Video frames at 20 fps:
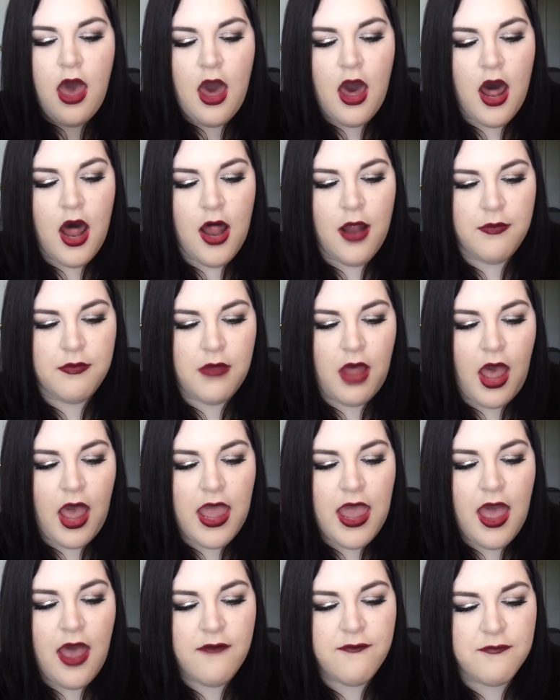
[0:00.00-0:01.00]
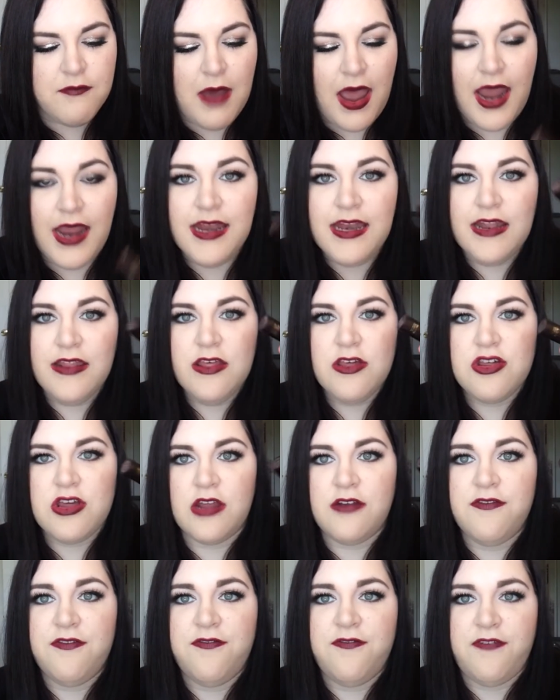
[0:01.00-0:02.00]
I have mine in the
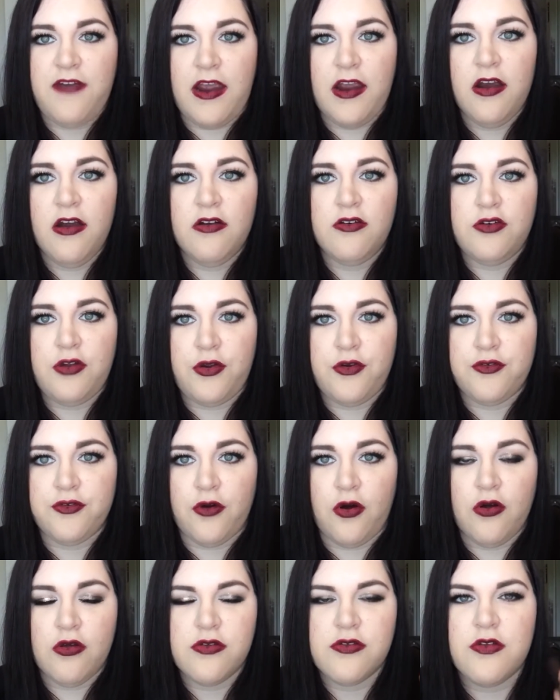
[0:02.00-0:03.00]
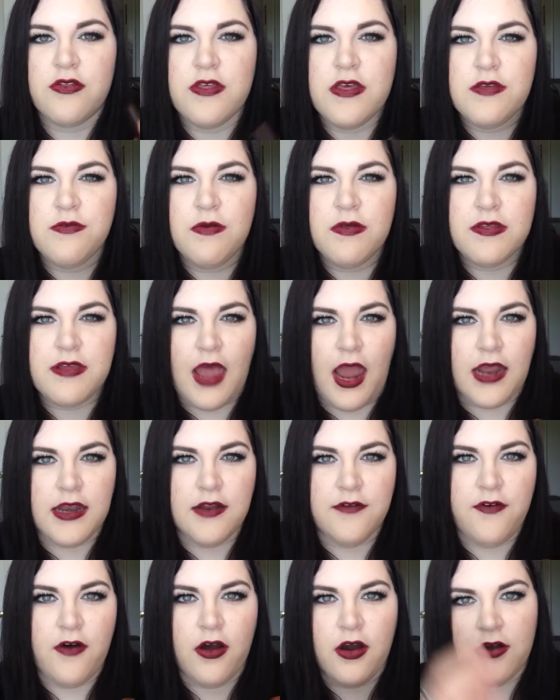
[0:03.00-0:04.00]
shade Fair Neutral. So this was
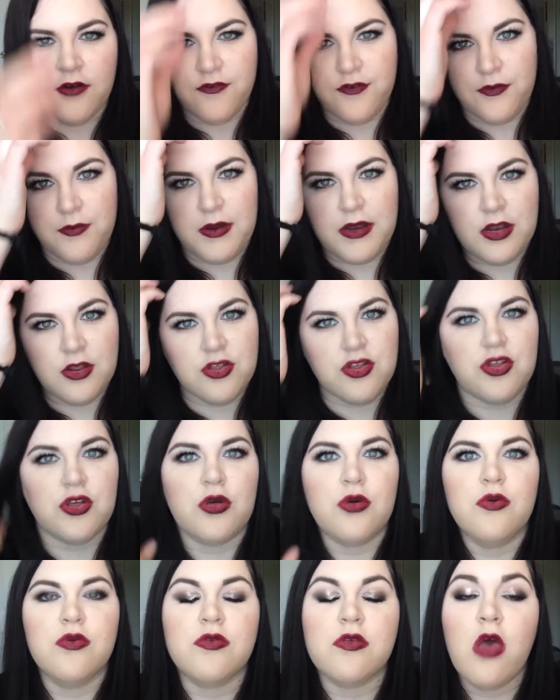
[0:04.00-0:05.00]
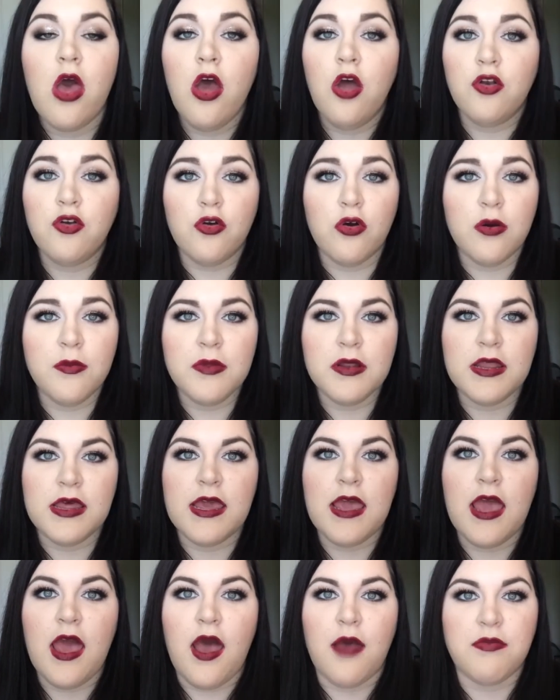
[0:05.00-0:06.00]
kind of hard for me to choose.
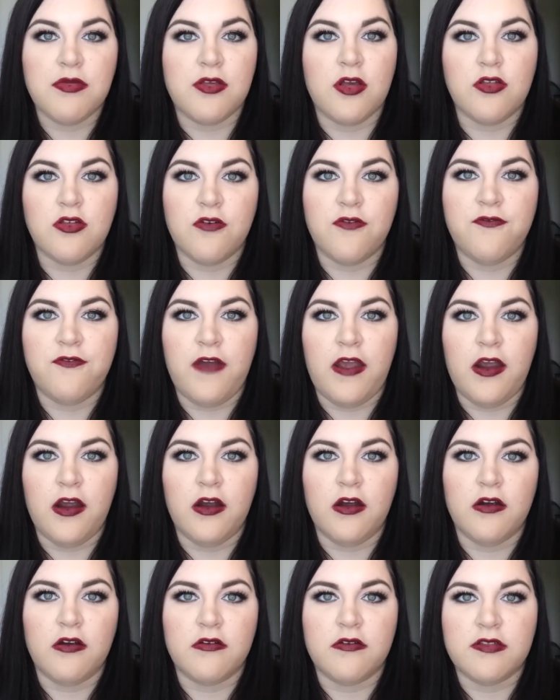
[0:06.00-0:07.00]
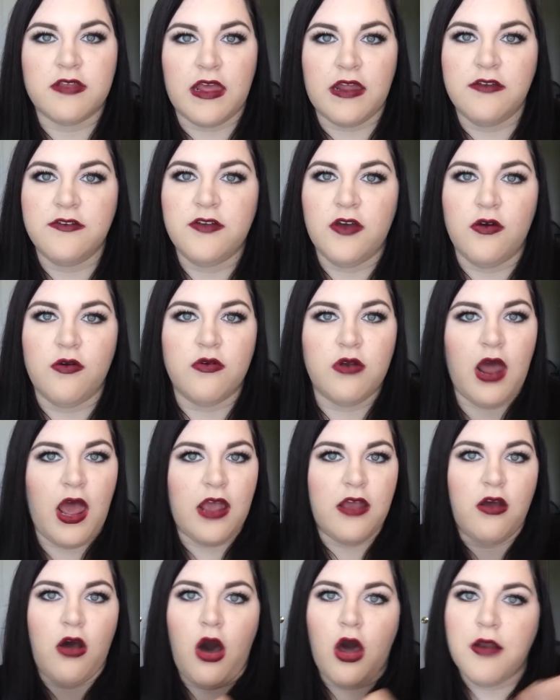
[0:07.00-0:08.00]
Normally, I'm such a fair skin tone,
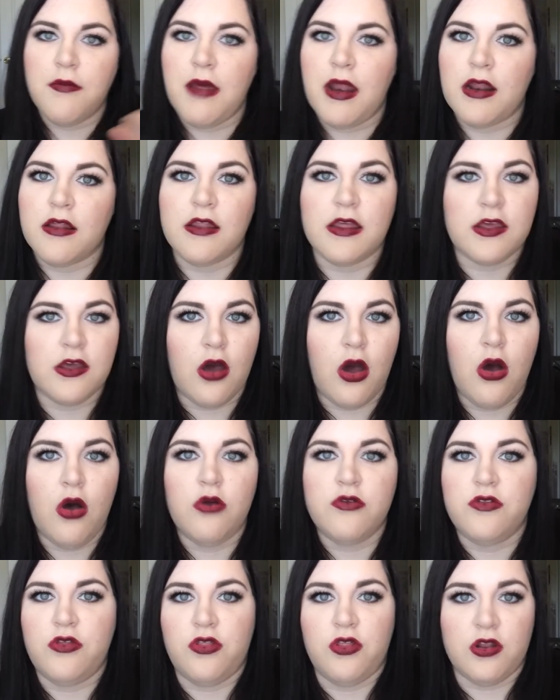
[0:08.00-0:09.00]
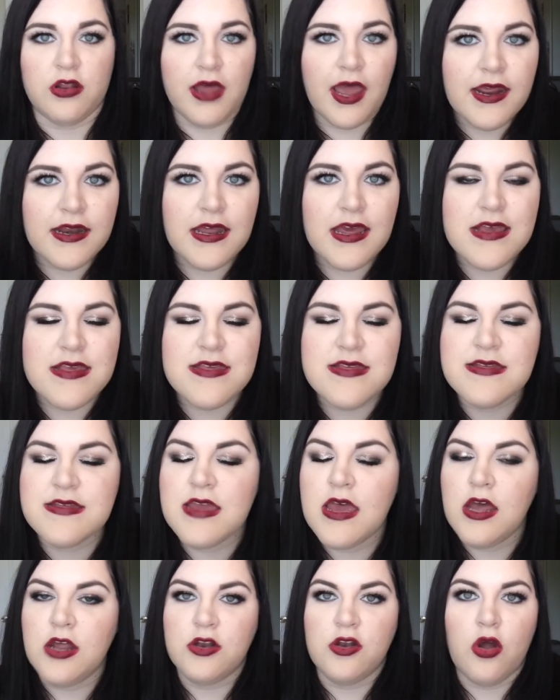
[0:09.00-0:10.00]
I automatically go to the lightest,
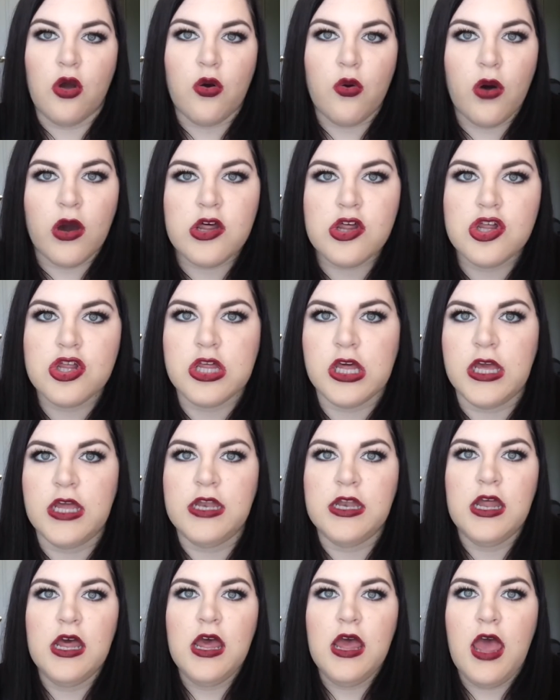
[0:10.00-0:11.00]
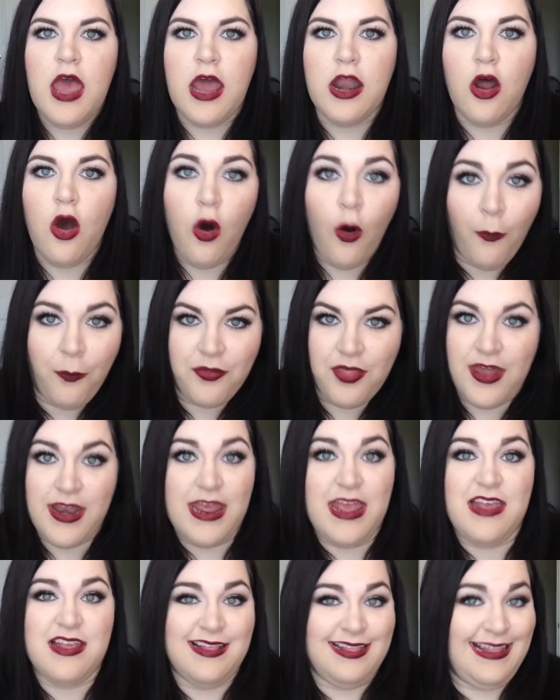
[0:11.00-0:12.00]
no question, and hope that
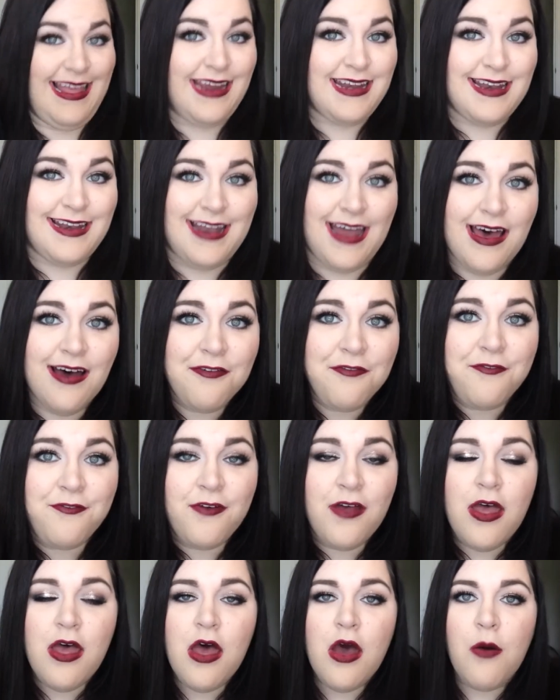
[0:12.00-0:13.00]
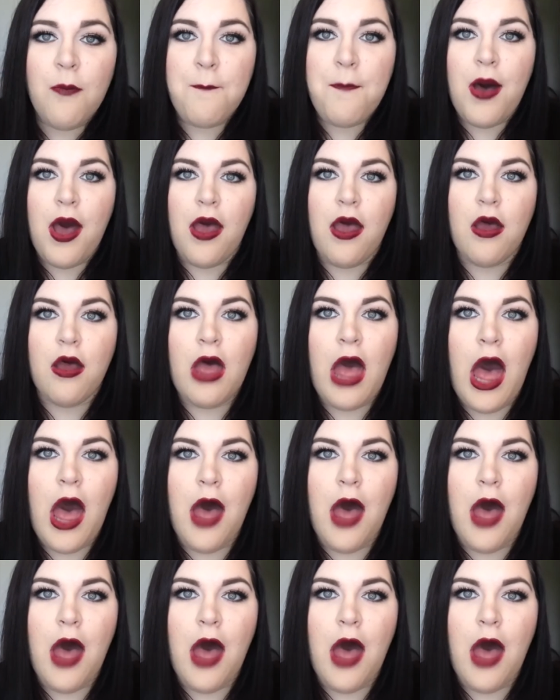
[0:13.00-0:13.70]
it is light enough. But